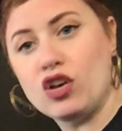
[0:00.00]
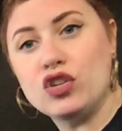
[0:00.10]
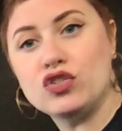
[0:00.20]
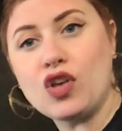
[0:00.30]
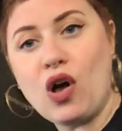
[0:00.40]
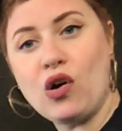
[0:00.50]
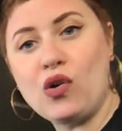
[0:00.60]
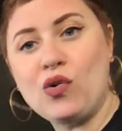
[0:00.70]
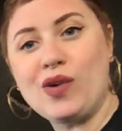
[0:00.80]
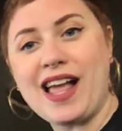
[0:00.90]

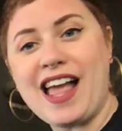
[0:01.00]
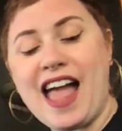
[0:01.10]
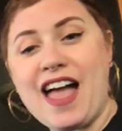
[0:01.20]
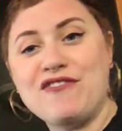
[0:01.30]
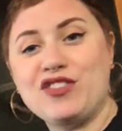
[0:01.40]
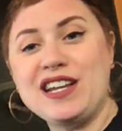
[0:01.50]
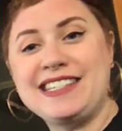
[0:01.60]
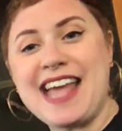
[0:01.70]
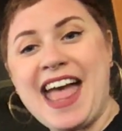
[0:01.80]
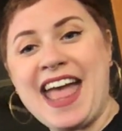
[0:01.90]
So every
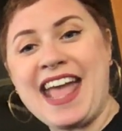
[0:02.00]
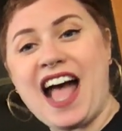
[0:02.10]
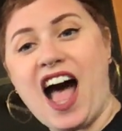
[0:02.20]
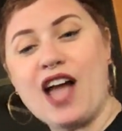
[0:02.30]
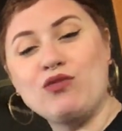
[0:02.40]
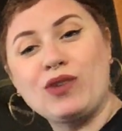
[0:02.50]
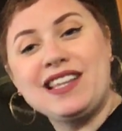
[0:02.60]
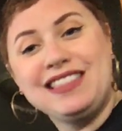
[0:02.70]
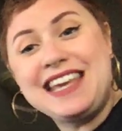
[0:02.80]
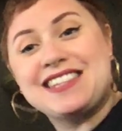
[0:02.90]
day I
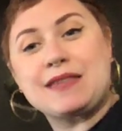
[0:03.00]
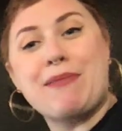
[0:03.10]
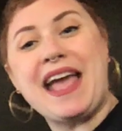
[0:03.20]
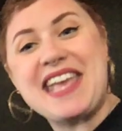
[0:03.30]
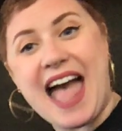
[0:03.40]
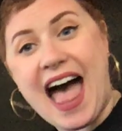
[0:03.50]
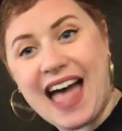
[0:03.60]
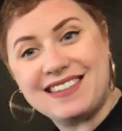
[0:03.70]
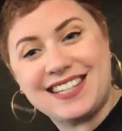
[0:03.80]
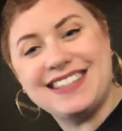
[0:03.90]
release my
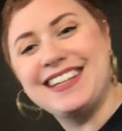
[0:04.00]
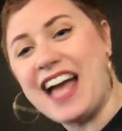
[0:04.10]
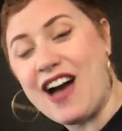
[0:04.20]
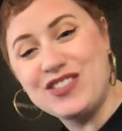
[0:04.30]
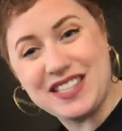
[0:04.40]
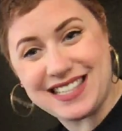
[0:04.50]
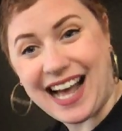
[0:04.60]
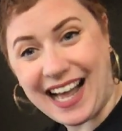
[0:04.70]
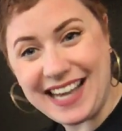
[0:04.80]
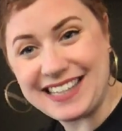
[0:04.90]
cat
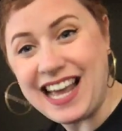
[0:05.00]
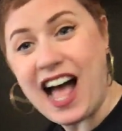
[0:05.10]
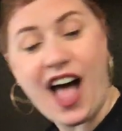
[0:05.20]
outside.